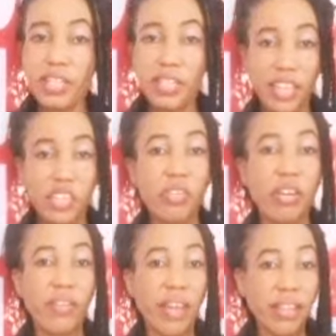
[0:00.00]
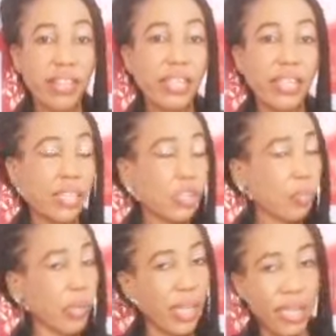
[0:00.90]
is in Nigeria right now as I
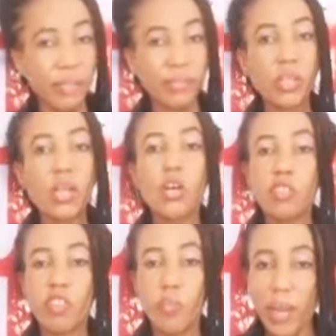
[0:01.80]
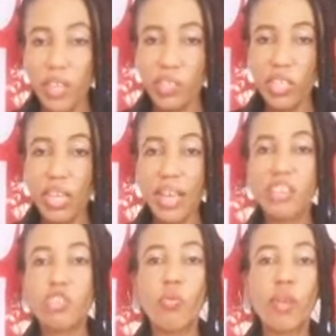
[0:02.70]
speak. If you're part of the
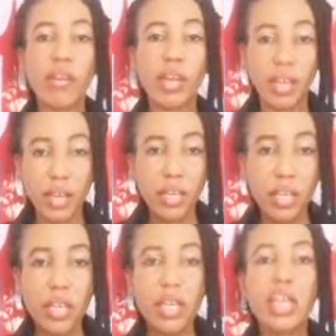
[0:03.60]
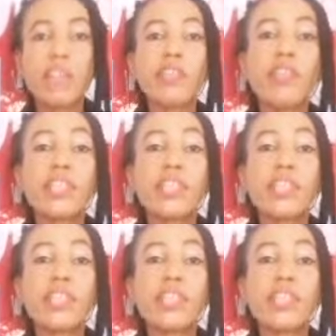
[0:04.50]
country where you are, even